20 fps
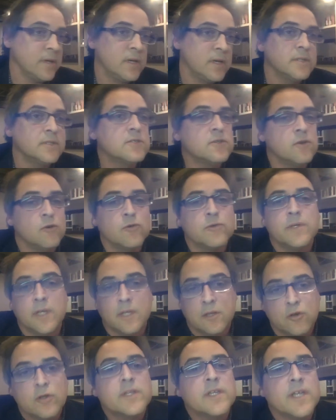
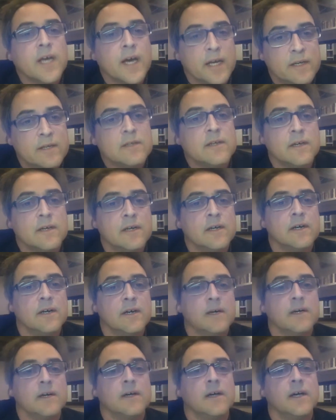consulted, looked at
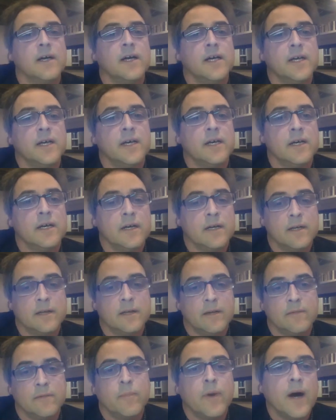uh, uh,
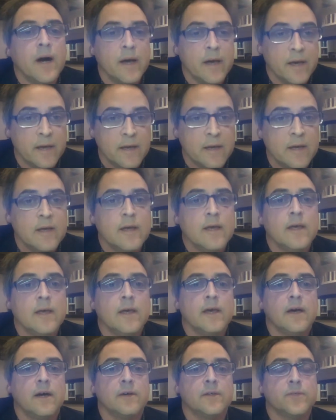by
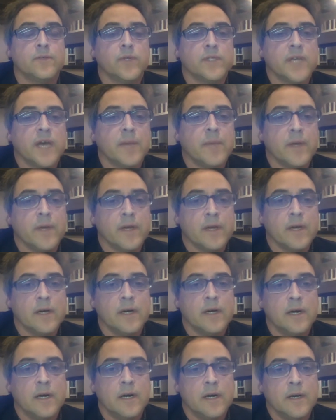uh, what's happening
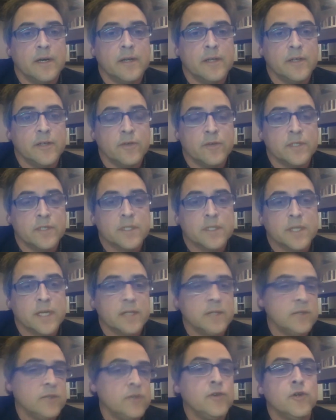in the U.S.
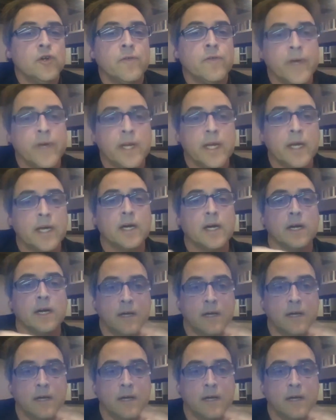lately? Do you know of any